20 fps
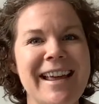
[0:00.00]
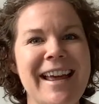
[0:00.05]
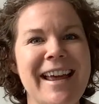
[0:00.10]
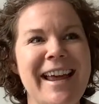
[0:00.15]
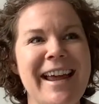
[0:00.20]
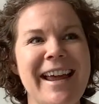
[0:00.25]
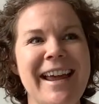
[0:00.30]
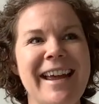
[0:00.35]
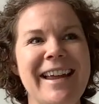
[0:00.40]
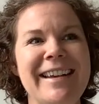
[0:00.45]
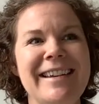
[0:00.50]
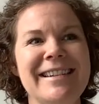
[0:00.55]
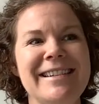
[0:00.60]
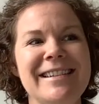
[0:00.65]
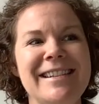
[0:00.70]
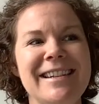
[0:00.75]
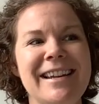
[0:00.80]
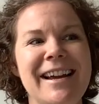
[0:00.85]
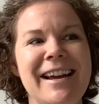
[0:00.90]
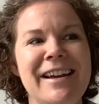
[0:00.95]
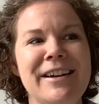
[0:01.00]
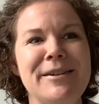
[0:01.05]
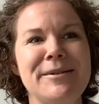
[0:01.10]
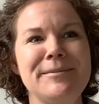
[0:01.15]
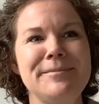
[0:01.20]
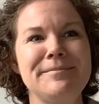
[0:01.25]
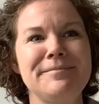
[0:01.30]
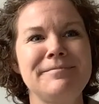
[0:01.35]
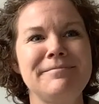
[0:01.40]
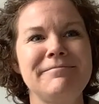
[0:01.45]
And
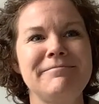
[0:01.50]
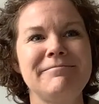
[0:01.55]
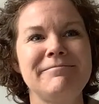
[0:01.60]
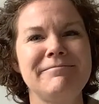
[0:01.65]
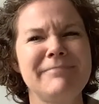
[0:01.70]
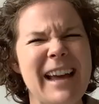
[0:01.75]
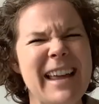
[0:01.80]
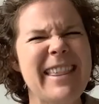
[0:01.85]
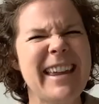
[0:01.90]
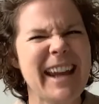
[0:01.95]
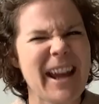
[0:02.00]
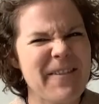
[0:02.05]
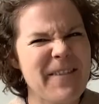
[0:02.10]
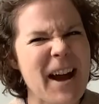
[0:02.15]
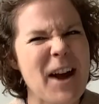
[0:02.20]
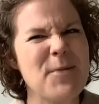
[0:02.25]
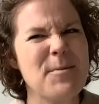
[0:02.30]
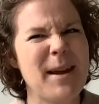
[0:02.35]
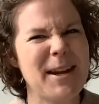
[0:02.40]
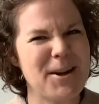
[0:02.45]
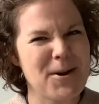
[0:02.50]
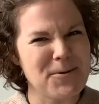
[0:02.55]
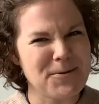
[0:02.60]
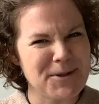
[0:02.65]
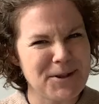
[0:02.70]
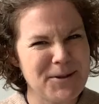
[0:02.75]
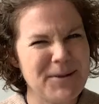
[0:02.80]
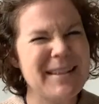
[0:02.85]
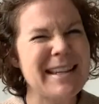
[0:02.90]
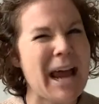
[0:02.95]
I think I found my
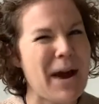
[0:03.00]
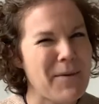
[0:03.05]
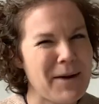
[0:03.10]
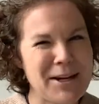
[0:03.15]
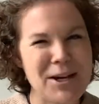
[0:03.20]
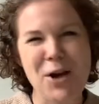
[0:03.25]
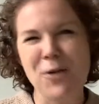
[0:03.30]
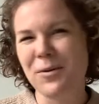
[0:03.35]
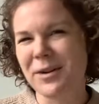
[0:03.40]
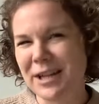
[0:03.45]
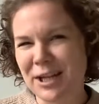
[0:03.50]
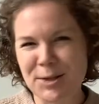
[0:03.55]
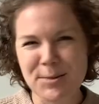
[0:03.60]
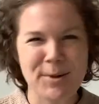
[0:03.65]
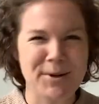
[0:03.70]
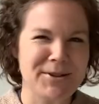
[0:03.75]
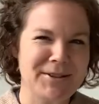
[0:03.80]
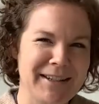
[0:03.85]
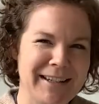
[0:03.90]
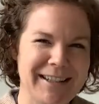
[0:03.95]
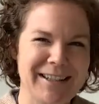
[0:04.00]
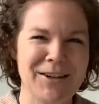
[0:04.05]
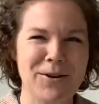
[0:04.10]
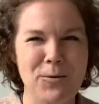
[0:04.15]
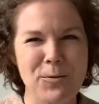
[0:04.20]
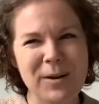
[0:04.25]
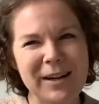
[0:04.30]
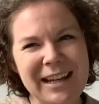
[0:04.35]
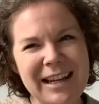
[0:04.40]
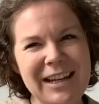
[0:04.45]
go-tos. Now I know what each person,
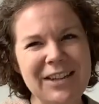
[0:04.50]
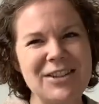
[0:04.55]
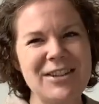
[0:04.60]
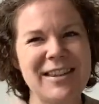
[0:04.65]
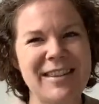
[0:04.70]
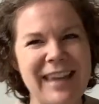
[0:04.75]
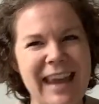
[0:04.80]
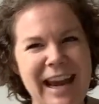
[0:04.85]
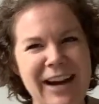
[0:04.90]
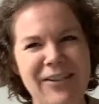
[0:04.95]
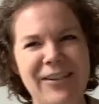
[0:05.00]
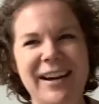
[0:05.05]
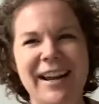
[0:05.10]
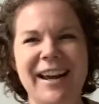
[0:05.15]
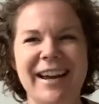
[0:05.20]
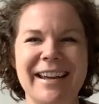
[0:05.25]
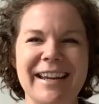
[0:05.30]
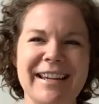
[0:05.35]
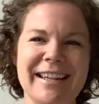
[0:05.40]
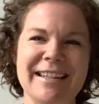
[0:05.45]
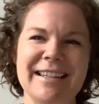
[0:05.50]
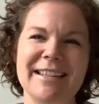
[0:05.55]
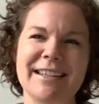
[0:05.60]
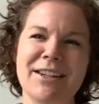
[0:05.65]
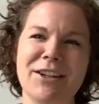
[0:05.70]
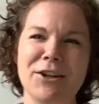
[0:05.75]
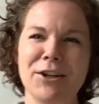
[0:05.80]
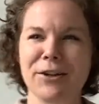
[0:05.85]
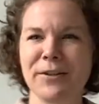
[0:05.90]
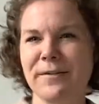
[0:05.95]
what each area is
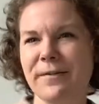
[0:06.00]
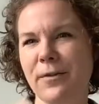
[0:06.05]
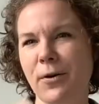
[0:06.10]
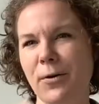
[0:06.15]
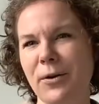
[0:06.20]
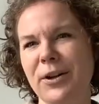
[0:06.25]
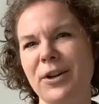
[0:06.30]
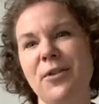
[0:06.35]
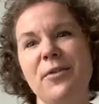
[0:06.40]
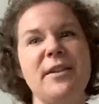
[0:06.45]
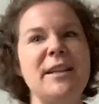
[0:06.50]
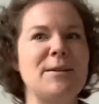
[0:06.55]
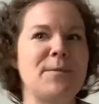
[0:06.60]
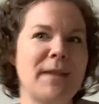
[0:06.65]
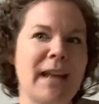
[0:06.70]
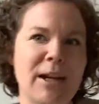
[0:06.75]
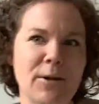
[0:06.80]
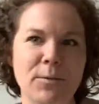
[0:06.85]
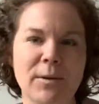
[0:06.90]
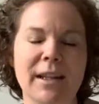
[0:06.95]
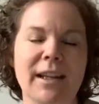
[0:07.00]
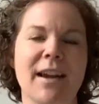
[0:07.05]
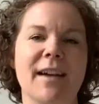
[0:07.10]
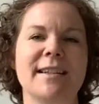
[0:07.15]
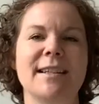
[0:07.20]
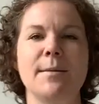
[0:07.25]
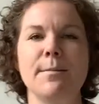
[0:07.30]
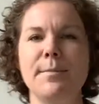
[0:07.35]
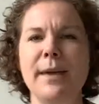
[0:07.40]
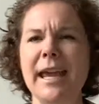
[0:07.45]
good for. This one had a really
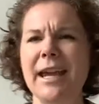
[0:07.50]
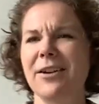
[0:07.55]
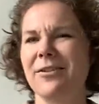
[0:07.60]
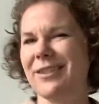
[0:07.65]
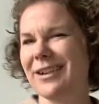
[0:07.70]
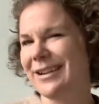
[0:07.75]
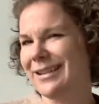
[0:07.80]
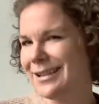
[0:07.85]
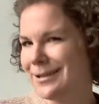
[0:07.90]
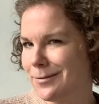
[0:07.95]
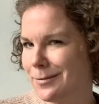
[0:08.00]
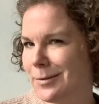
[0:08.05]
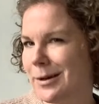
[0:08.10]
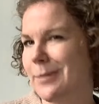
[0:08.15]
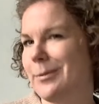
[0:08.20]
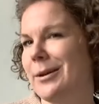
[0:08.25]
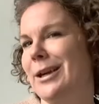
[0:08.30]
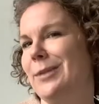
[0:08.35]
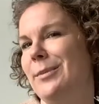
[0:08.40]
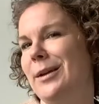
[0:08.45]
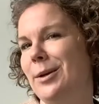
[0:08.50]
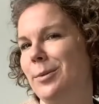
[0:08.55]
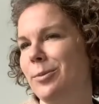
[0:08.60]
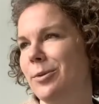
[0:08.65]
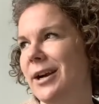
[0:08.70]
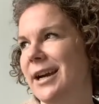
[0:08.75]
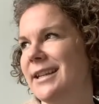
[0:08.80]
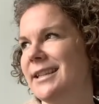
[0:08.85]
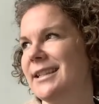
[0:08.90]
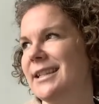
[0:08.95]
awesome bakery. This one probably had better
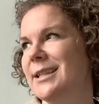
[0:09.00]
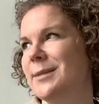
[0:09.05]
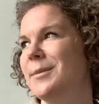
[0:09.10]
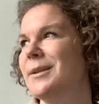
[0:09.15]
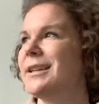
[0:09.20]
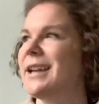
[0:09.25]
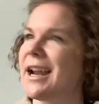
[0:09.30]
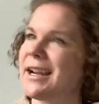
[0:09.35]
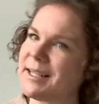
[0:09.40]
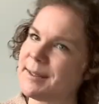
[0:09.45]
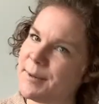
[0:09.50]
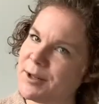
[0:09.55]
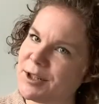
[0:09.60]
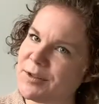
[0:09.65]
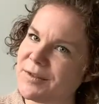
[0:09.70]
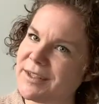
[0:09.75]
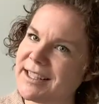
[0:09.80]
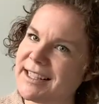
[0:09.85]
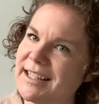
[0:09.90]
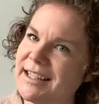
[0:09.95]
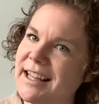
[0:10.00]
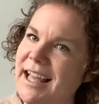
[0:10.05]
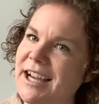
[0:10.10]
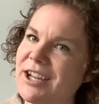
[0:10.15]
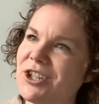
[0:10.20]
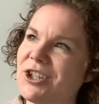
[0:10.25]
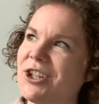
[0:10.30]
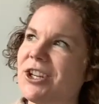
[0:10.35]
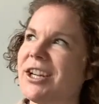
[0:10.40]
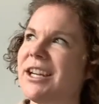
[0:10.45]
prices, but not as much of a
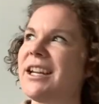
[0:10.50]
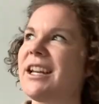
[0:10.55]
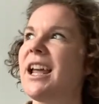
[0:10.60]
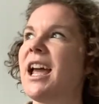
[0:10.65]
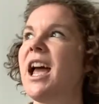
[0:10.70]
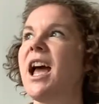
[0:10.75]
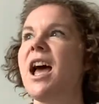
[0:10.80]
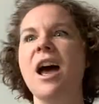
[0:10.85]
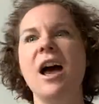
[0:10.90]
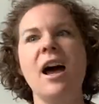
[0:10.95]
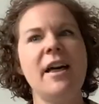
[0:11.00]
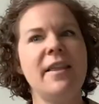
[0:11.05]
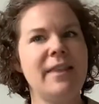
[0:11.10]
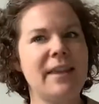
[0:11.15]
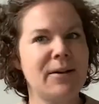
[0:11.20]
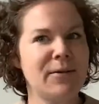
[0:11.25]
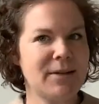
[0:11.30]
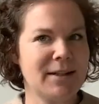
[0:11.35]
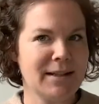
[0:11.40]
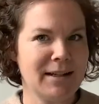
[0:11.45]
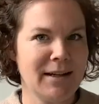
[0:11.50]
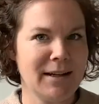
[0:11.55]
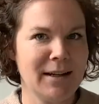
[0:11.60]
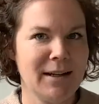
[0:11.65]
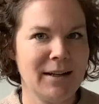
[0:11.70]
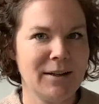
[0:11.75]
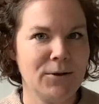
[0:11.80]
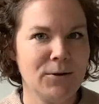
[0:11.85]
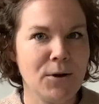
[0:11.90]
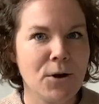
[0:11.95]
selection. There was
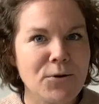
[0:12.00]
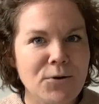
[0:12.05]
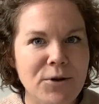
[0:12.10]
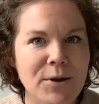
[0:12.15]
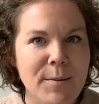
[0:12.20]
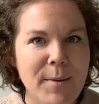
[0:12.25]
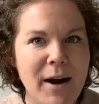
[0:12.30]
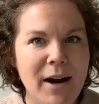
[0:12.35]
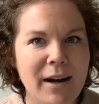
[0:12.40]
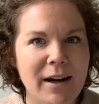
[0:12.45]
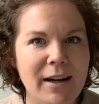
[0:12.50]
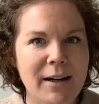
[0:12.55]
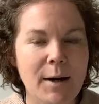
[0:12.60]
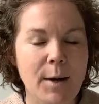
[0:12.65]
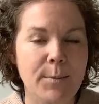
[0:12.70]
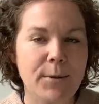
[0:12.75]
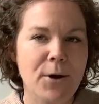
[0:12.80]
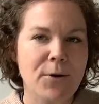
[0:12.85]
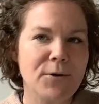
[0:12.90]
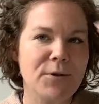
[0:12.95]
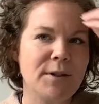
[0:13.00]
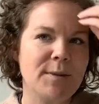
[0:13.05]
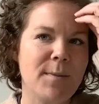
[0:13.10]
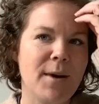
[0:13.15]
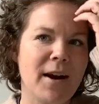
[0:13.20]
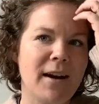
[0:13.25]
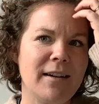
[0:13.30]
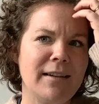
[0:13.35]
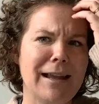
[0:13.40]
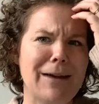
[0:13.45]
a grocery mart, a produce
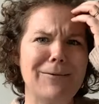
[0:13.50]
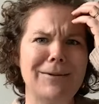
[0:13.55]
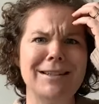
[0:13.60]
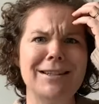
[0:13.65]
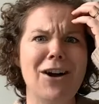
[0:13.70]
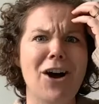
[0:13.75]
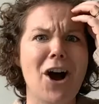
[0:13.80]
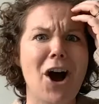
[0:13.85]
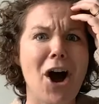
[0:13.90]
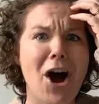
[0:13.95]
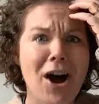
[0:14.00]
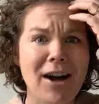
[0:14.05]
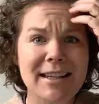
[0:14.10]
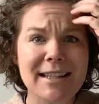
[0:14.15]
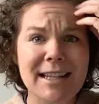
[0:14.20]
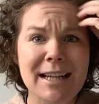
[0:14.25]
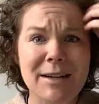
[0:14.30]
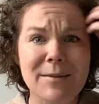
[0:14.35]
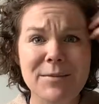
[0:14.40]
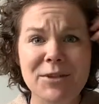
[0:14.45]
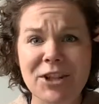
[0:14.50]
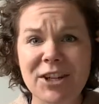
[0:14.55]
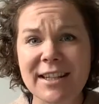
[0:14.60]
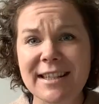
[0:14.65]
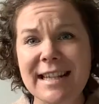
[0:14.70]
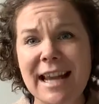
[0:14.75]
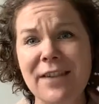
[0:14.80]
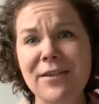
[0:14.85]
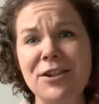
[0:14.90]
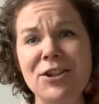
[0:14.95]
mart that was awesome
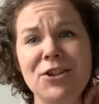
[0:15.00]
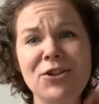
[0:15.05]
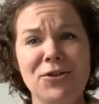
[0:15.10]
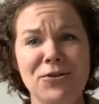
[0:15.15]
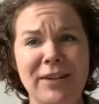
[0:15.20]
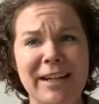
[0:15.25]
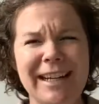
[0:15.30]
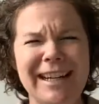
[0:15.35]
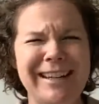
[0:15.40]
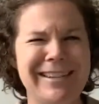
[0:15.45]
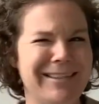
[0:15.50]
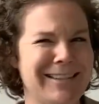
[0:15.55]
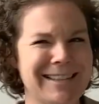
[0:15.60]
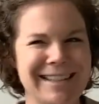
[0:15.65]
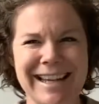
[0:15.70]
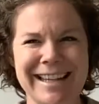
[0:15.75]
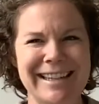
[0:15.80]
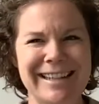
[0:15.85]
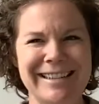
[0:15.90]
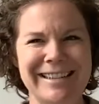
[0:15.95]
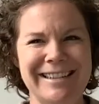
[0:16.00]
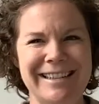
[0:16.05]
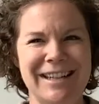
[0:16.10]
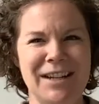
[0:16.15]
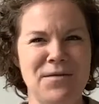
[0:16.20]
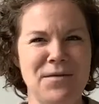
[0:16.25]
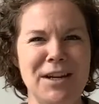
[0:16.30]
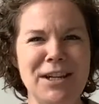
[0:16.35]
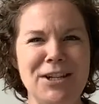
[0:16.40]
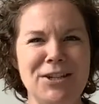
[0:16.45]
just down the street. It looks like a
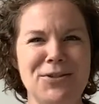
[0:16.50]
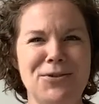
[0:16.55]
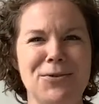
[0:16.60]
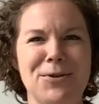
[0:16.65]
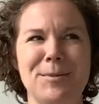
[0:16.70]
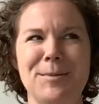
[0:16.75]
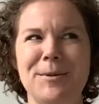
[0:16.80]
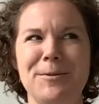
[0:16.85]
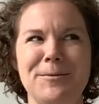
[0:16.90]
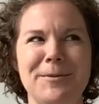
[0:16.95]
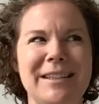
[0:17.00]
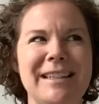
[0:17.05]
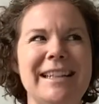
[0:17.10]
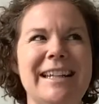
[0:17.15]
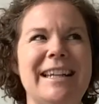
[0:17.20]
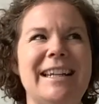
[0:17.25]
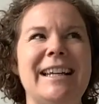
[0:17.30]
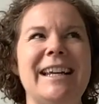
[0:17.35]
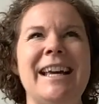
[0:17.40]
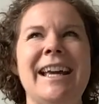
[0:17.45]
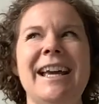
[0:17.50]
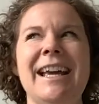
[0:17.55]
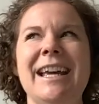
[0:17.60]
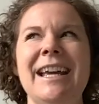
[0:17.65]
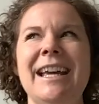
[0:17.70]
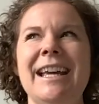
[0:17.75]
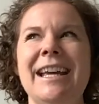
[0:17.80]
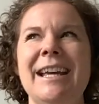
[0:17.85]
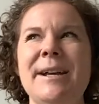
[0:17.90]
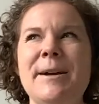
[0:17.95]
convenience store, but really
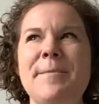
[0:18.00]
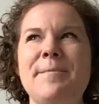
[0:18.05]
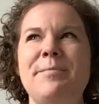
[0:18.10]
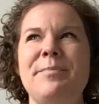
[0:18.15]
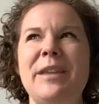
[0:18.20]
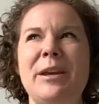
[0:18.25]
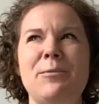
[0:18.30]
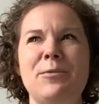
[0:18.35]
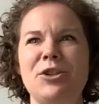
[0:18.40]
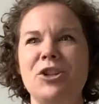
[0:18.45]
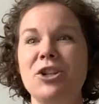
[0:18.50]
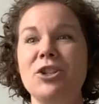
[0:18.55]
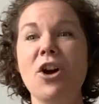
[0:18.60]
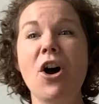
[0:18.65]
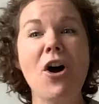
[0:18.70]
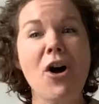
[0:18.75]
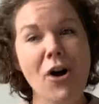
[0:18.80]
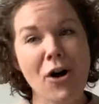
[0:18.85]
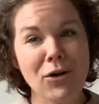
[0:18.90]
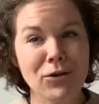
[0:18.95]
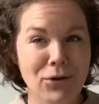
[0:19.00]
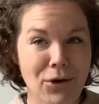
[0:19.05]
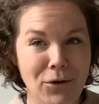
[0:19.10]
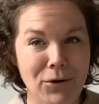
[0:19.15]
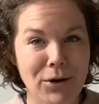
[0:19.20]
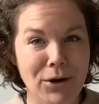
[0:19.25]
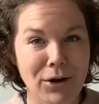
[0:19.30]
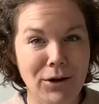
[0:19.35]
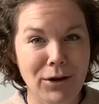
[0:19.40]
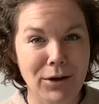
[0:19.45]
it was just all
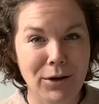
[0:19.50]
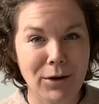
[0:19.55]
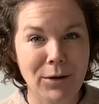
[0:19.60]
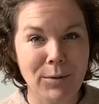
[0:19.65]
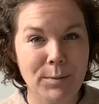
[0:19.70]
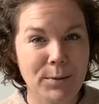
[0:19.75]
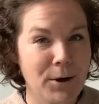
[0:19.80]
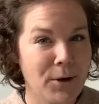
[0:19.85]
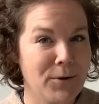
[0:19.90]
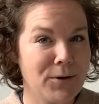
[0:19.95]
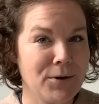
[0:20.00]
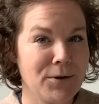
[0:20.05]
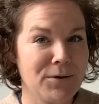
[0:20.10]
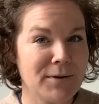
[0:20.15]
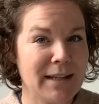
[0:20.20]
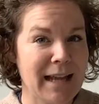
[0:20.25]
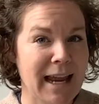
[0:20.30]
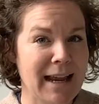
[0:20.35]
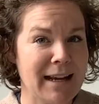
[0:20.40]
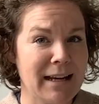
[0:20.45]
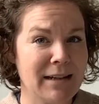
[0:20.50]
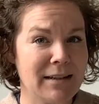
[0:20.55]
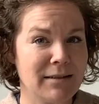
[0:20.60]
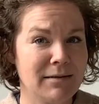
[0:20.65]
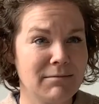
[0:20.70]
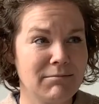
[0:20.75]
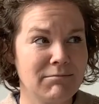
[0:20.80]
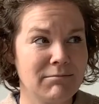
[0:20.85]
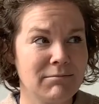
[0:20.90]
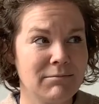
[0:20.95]
local produce
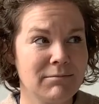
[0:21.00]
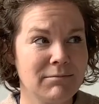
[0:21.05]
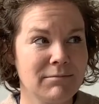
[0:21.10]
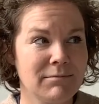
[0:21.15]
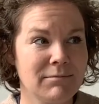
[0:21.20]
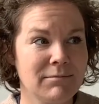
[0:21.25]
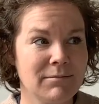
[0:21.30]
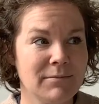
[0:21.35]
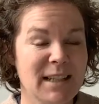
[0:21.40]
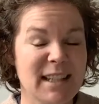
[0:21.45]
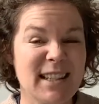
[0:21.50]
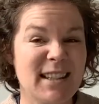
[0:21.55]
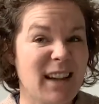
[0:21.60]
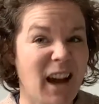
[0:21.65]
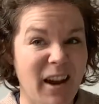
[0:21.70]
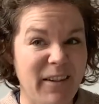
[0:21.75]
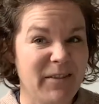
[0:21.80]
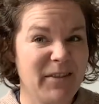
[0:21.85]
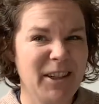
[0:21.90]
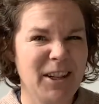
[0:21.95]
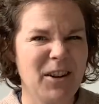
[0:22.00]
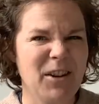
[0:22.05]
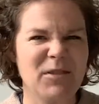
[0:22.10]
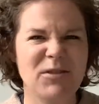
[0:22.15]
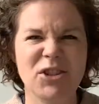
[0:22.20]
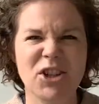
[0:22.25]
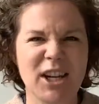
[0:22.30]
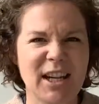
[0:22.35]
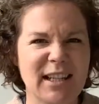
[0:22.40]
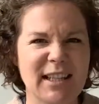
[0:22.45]
and stuff,
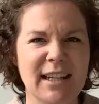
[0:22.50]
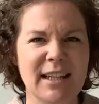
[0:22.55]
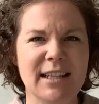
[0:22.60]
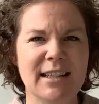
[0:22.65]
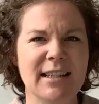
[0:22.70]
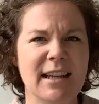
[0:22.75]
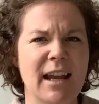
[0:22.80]
cheeses.